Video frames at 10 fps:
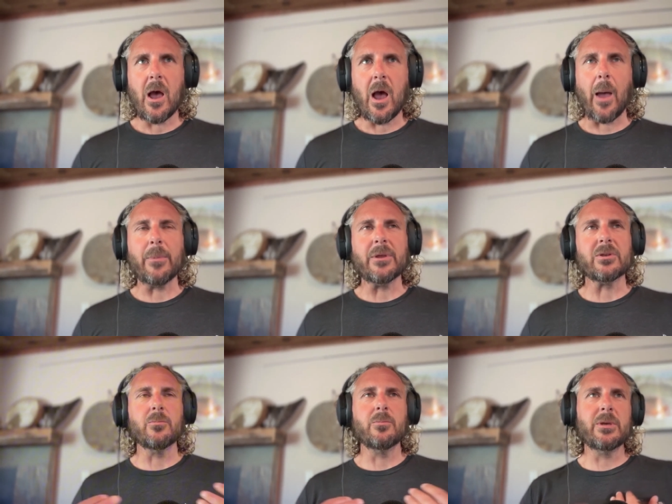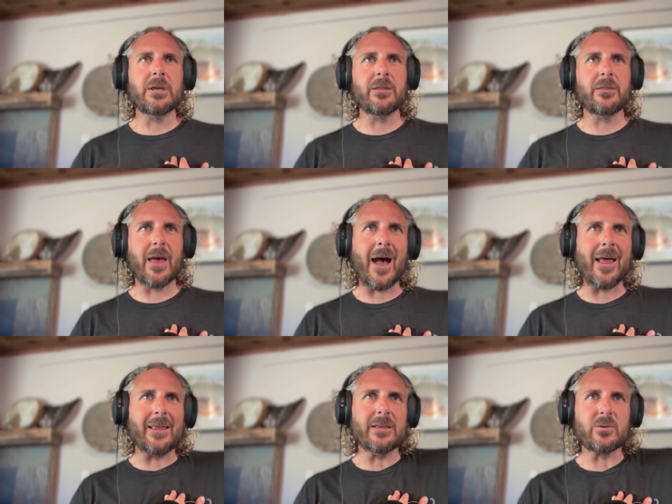I mean, to me,
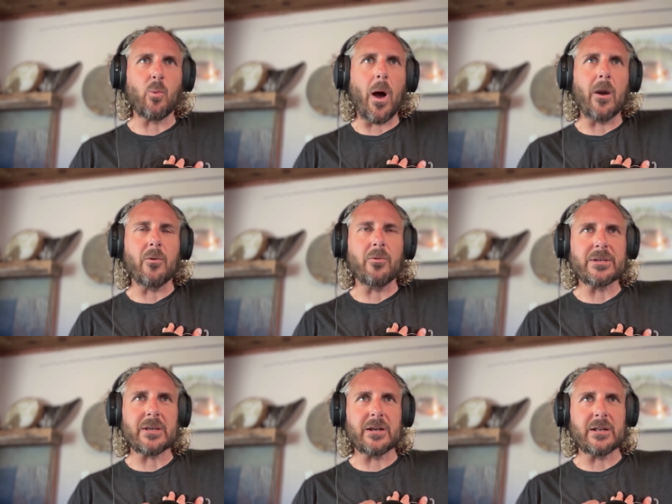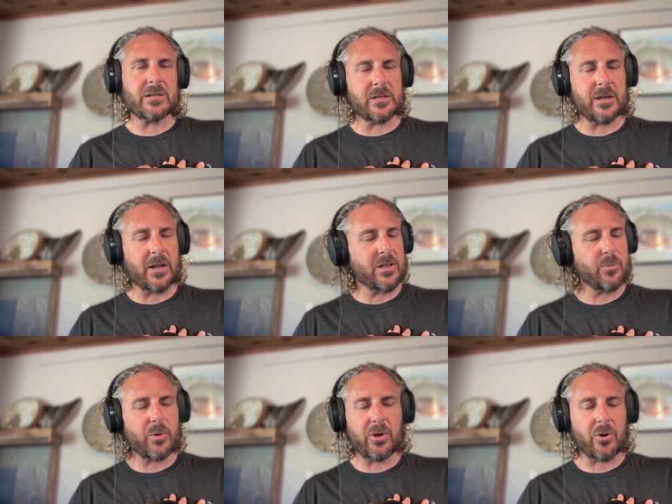that is wildness in its
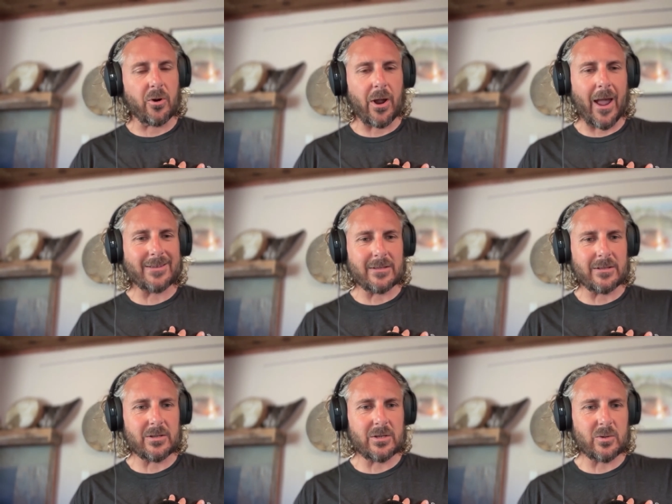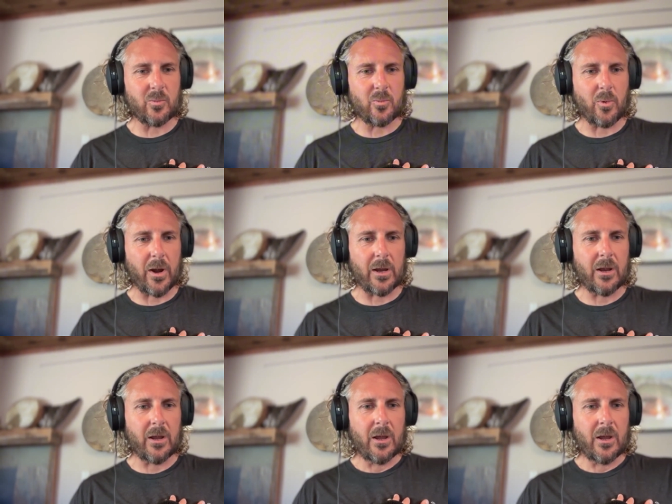pure essence, right?